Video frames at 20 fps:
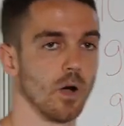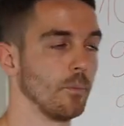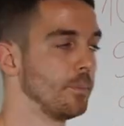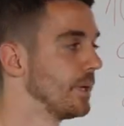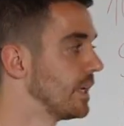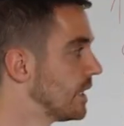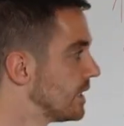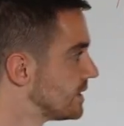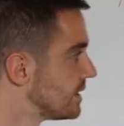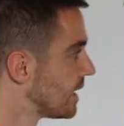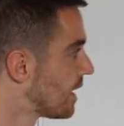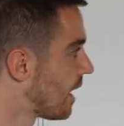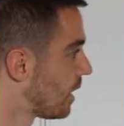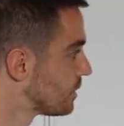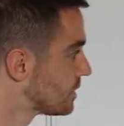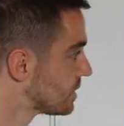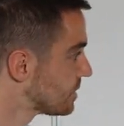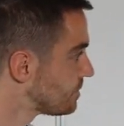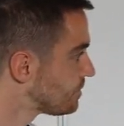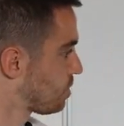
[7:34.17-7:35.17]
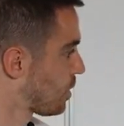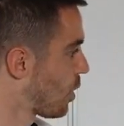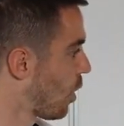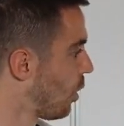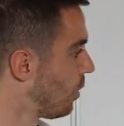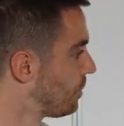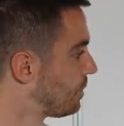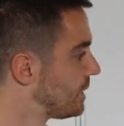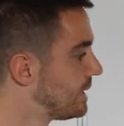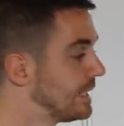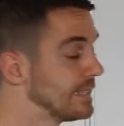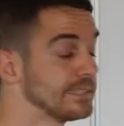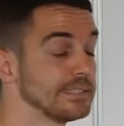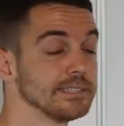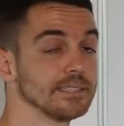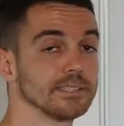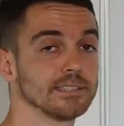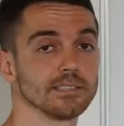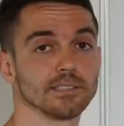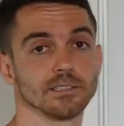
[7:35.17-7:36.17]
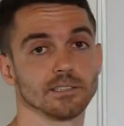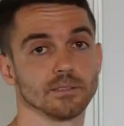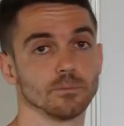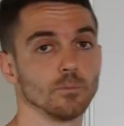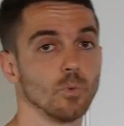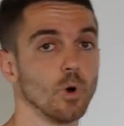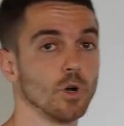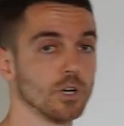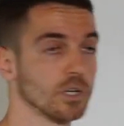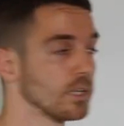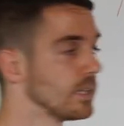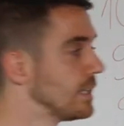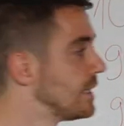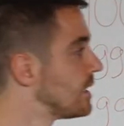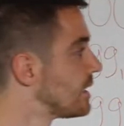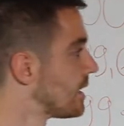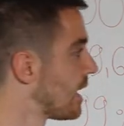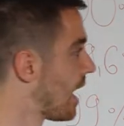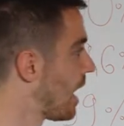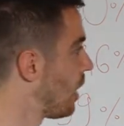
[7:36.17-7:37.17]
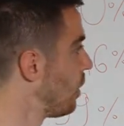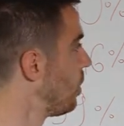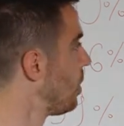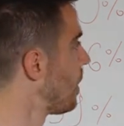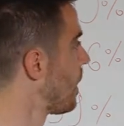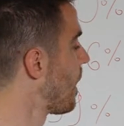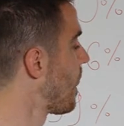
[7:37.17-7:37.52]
big is the house. Hope this is more clear now.